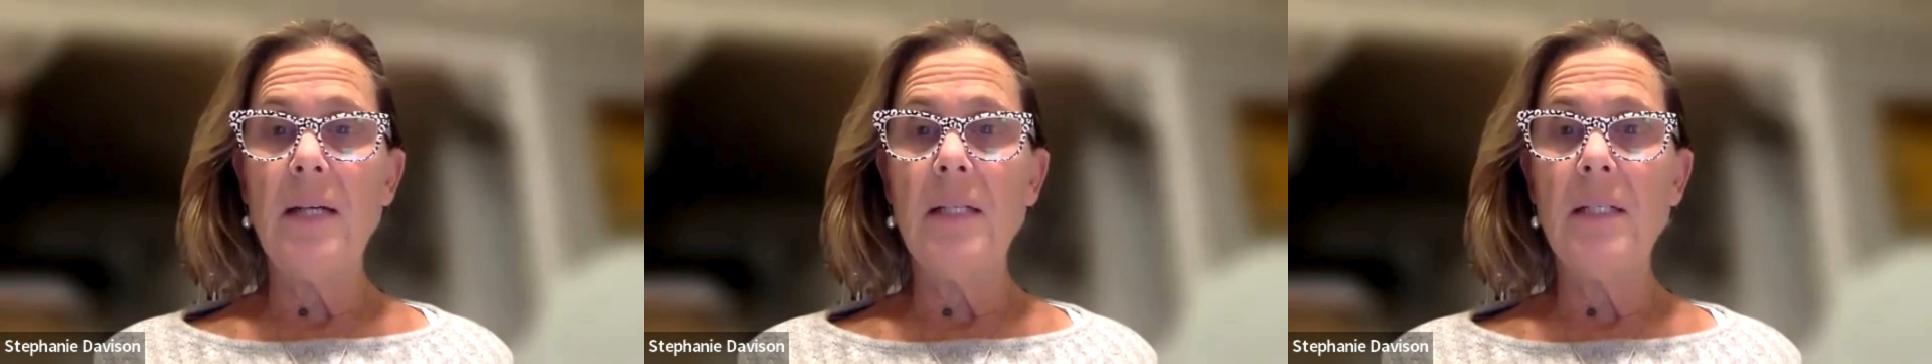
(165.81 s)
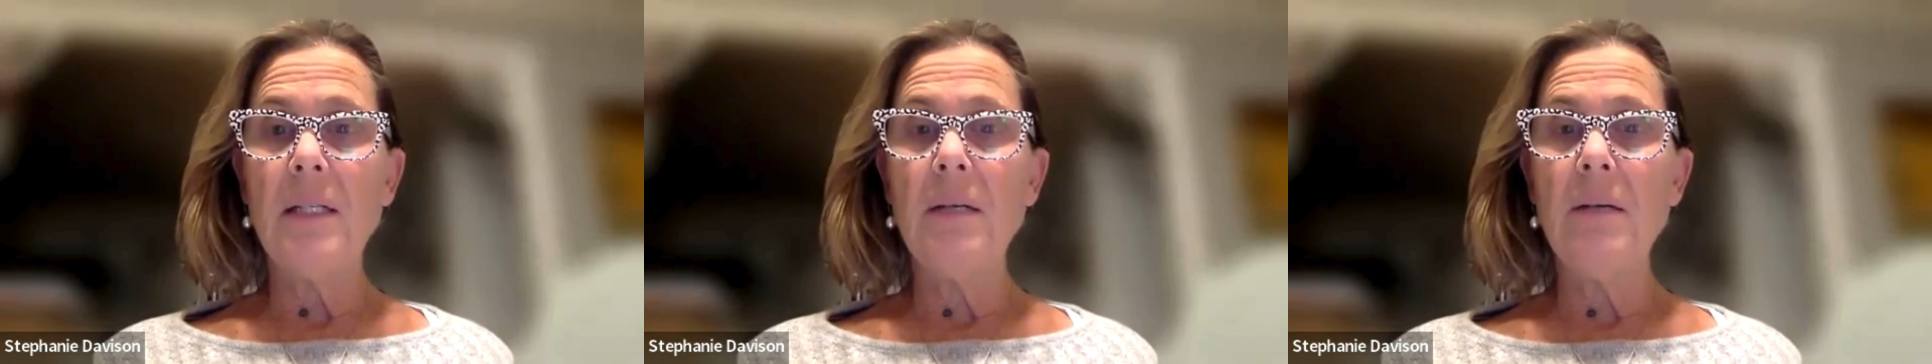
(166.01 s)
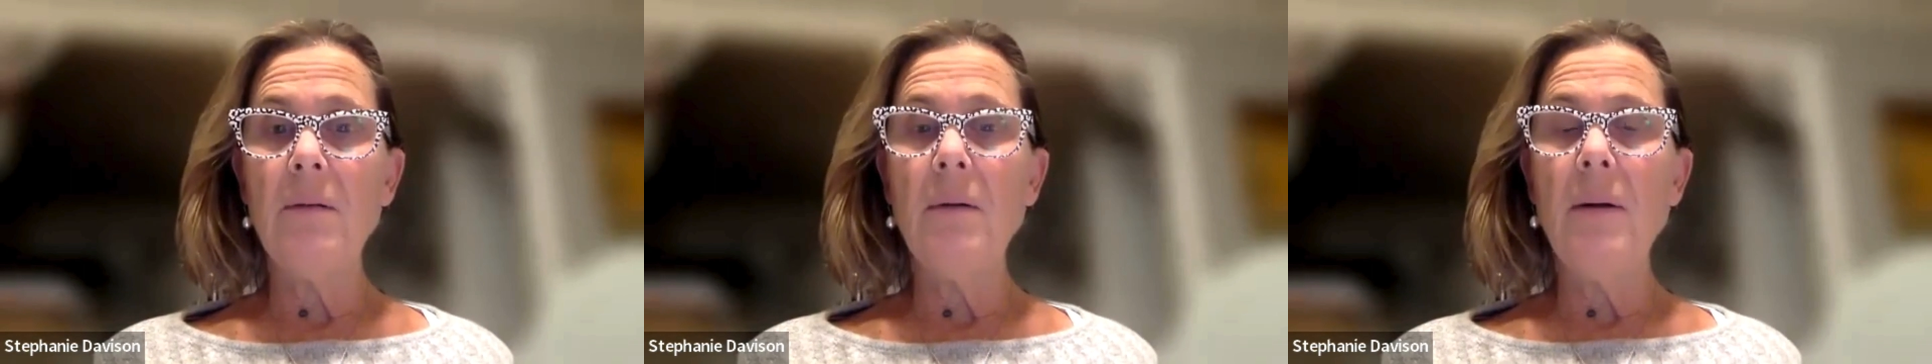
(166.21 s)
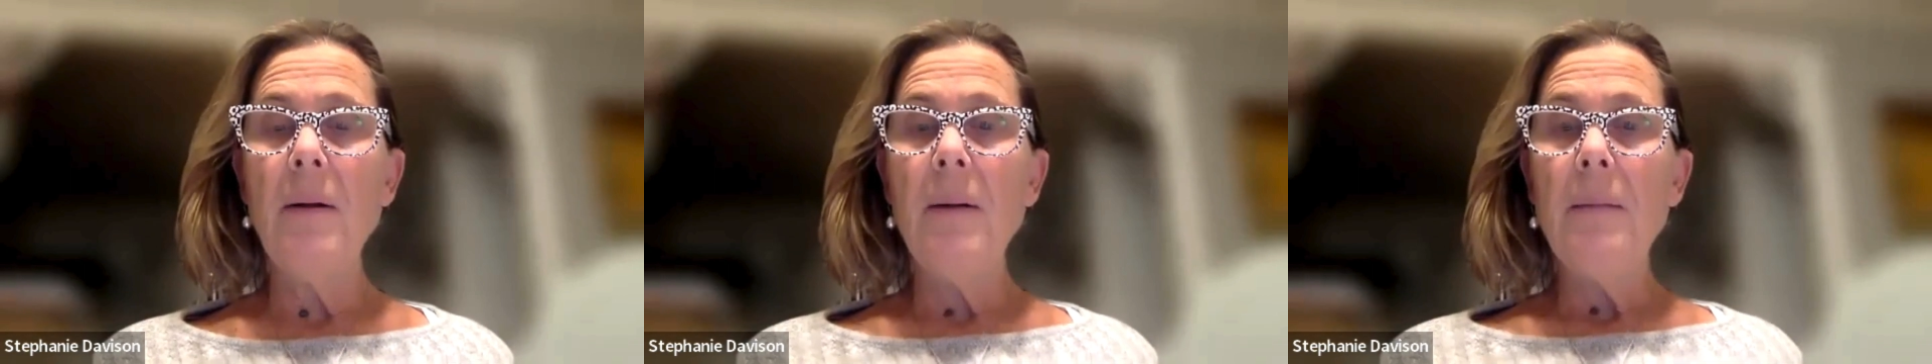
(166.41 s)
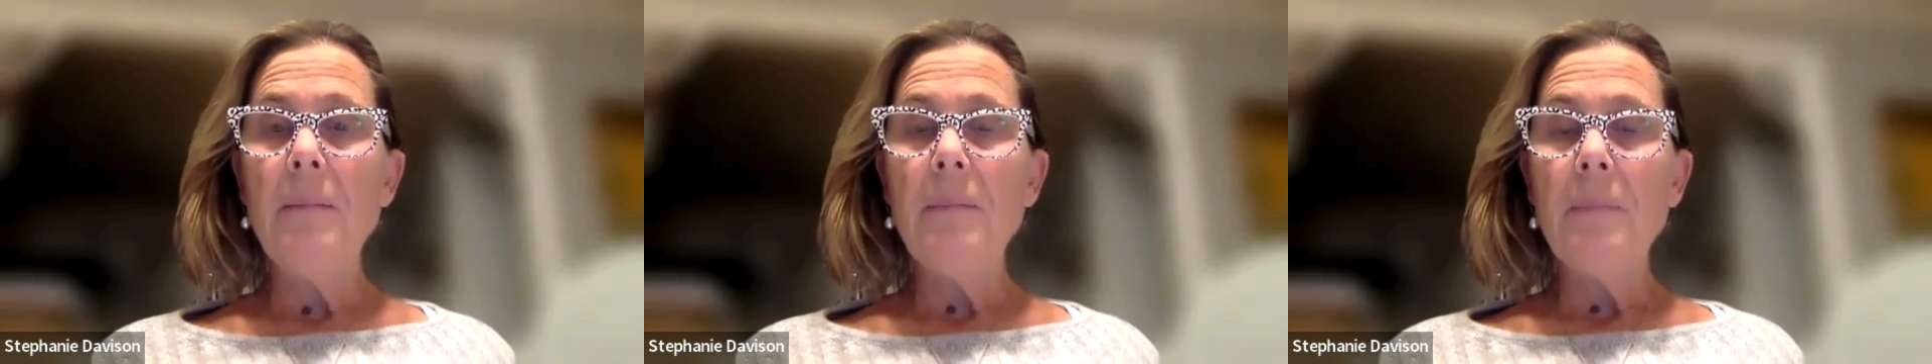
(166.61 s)
So
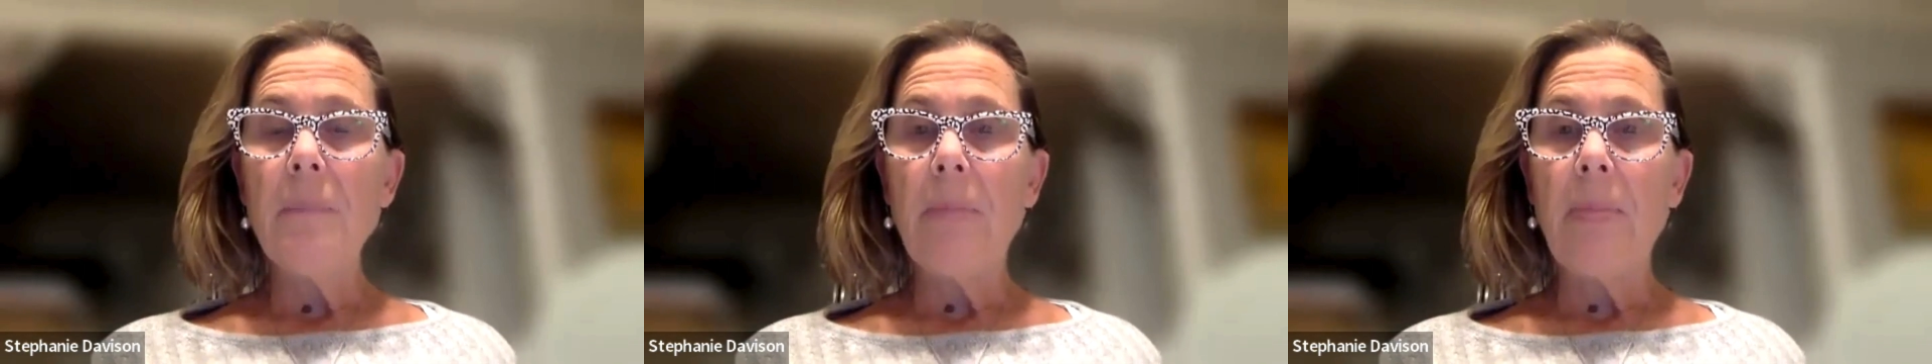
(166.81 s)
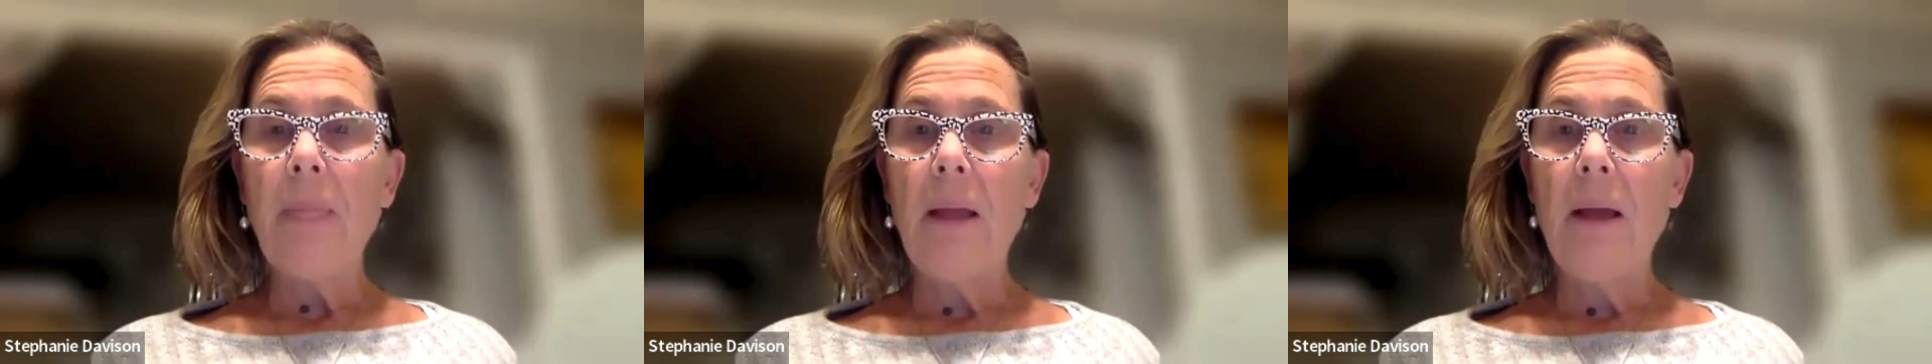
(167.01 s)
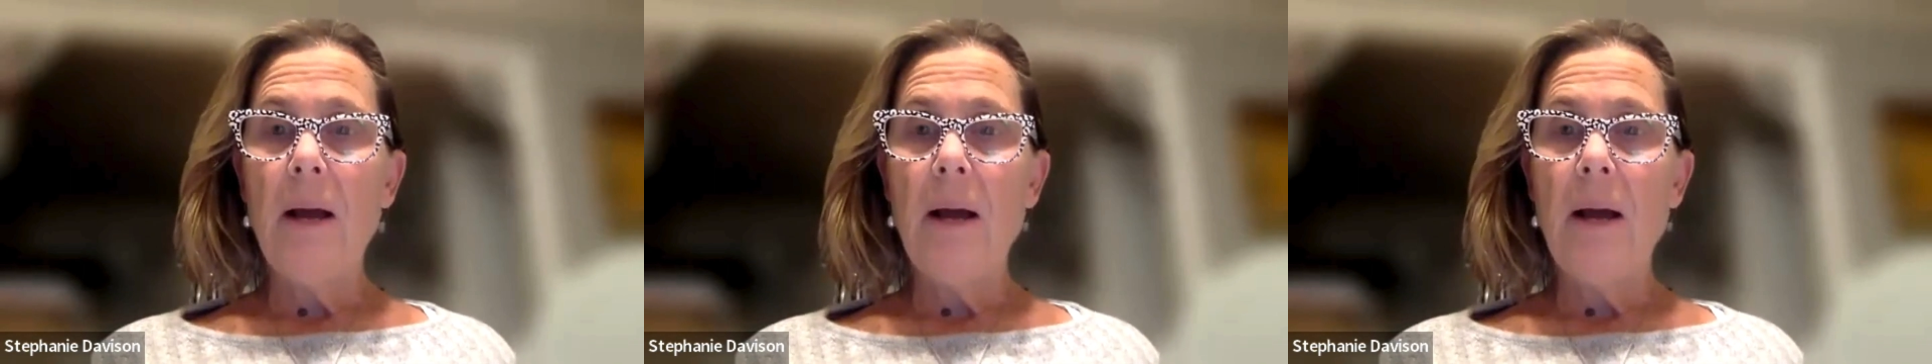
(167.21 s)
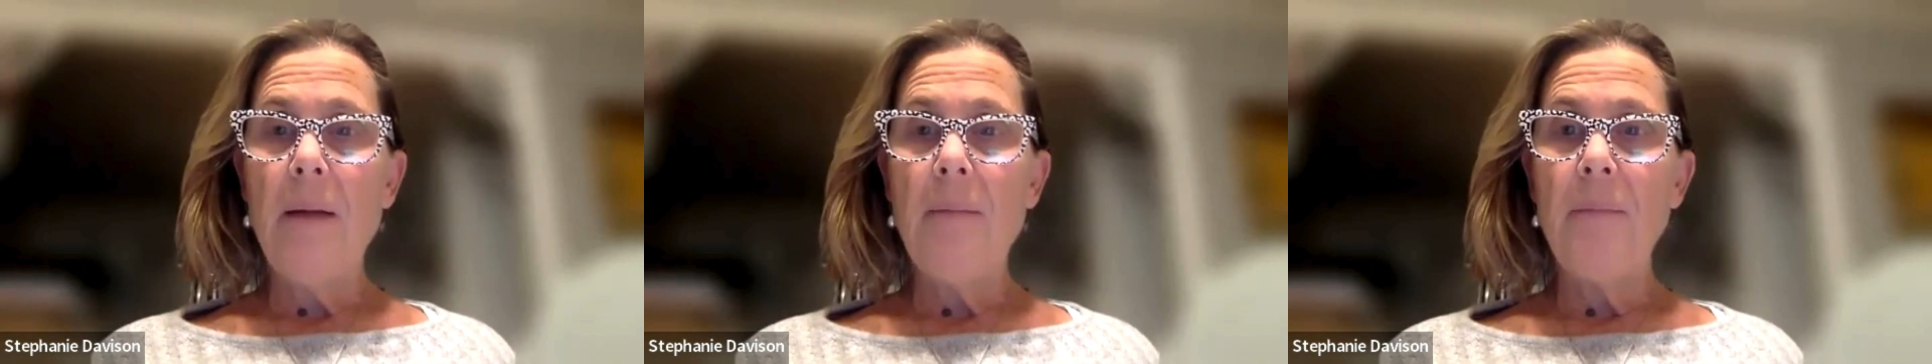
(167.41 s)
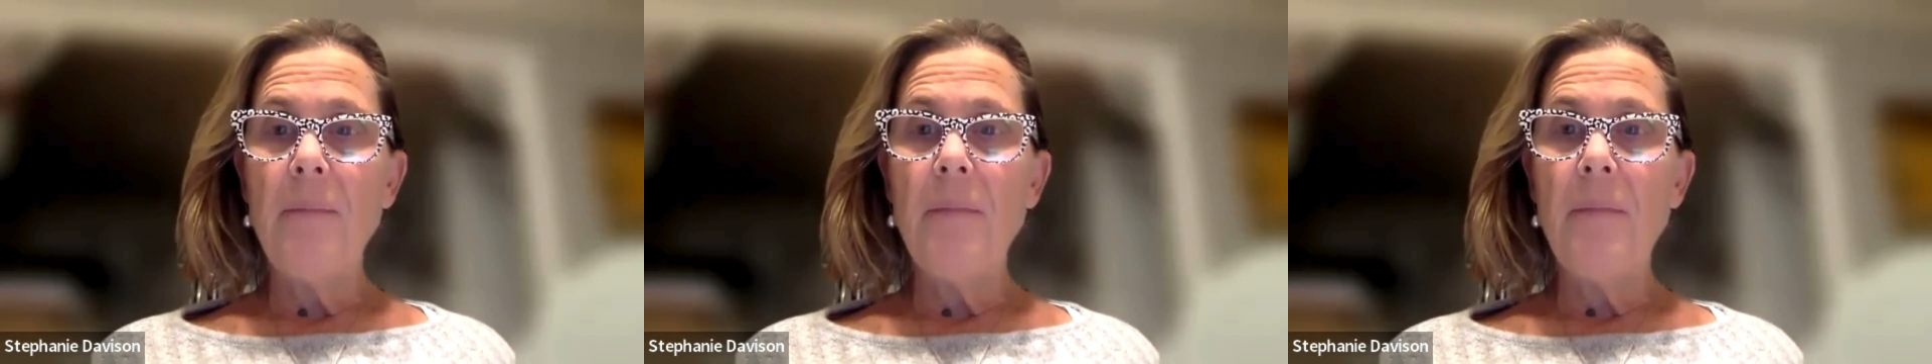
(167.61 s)
um,